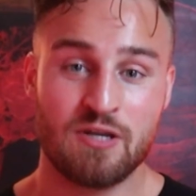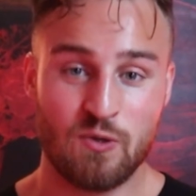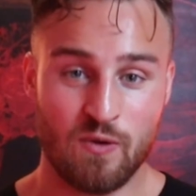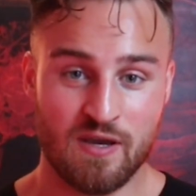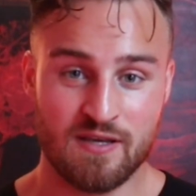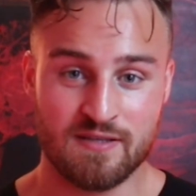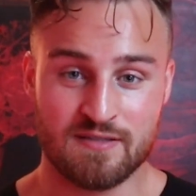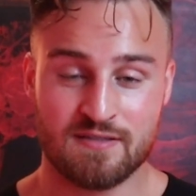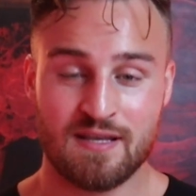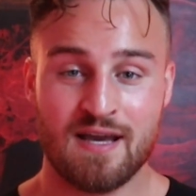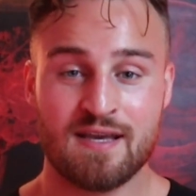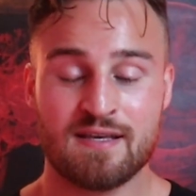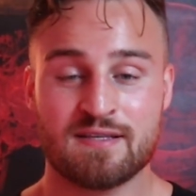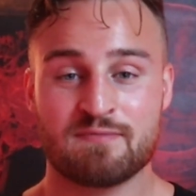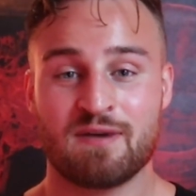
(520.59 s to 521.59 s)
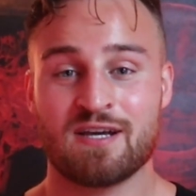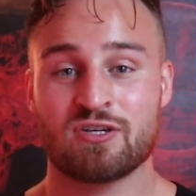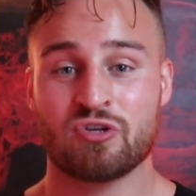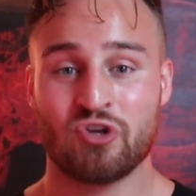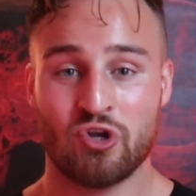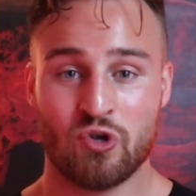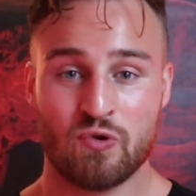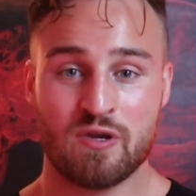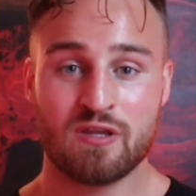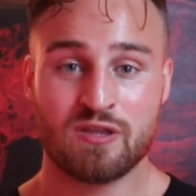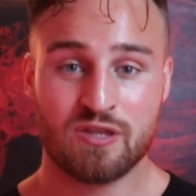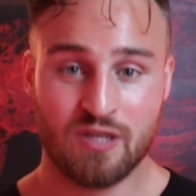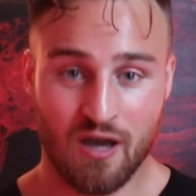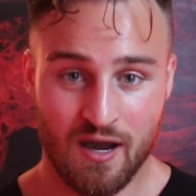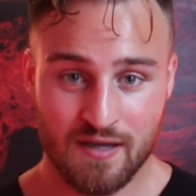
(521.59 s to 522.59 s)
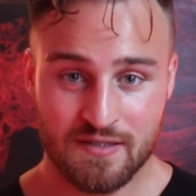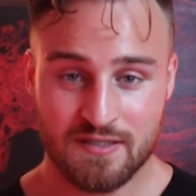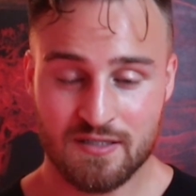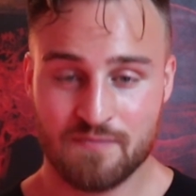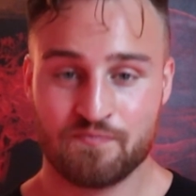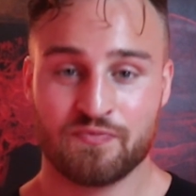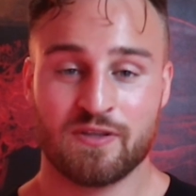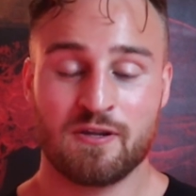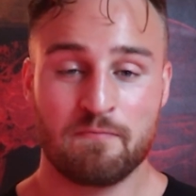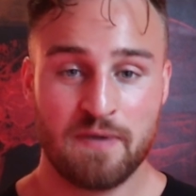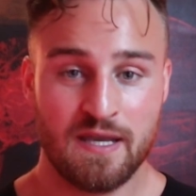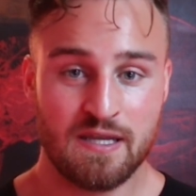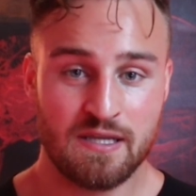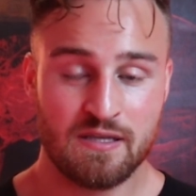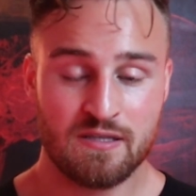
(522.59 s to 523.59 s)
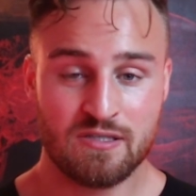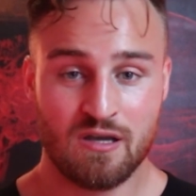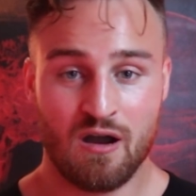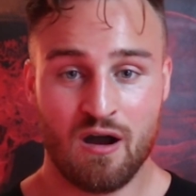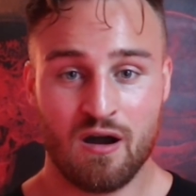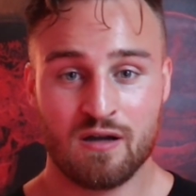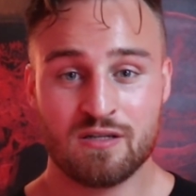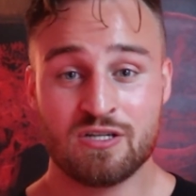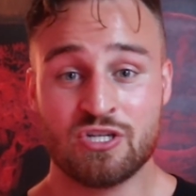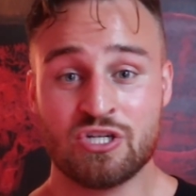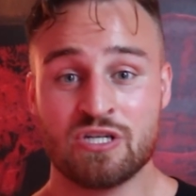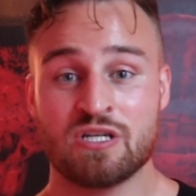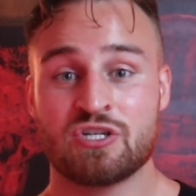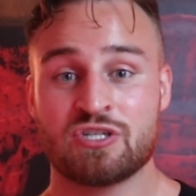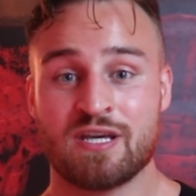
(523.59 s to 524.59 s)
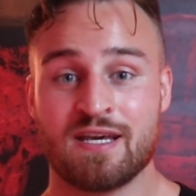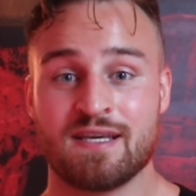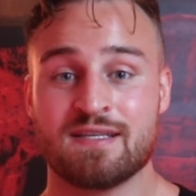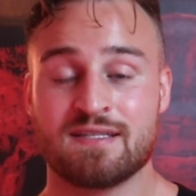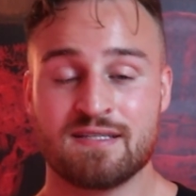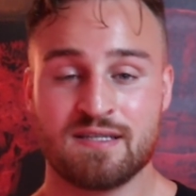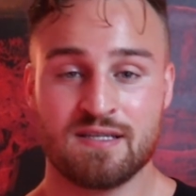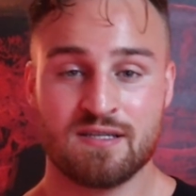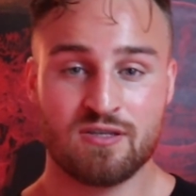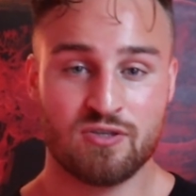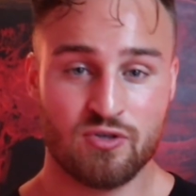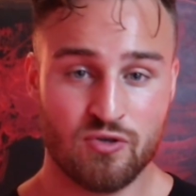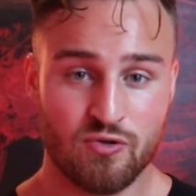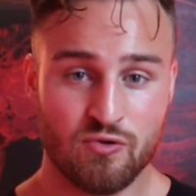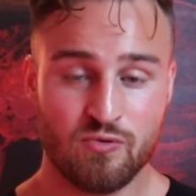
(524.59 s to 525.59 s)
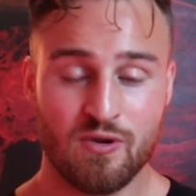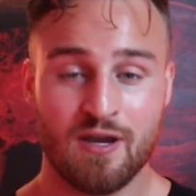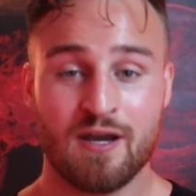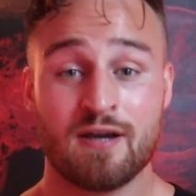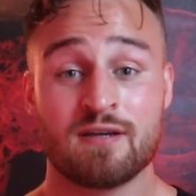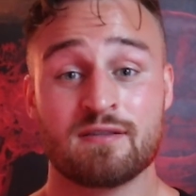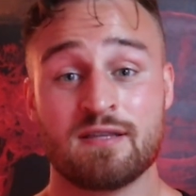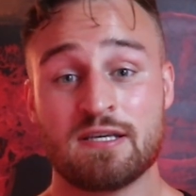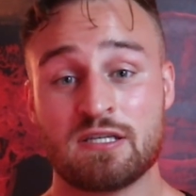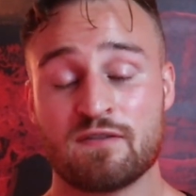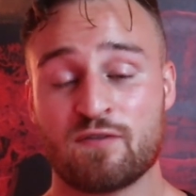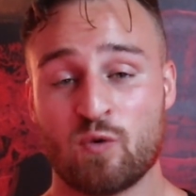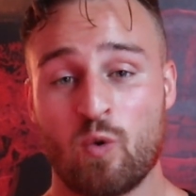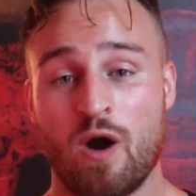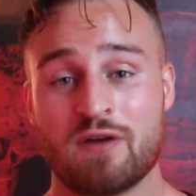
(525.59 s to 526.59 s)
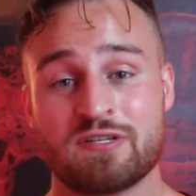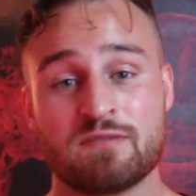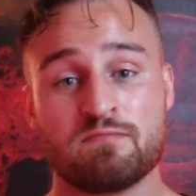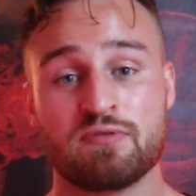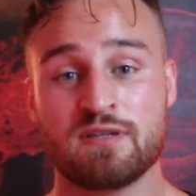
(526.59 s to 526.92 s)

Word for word: Anyways, that is my current thoughts and opinions on GHKCU. Thank you for watching.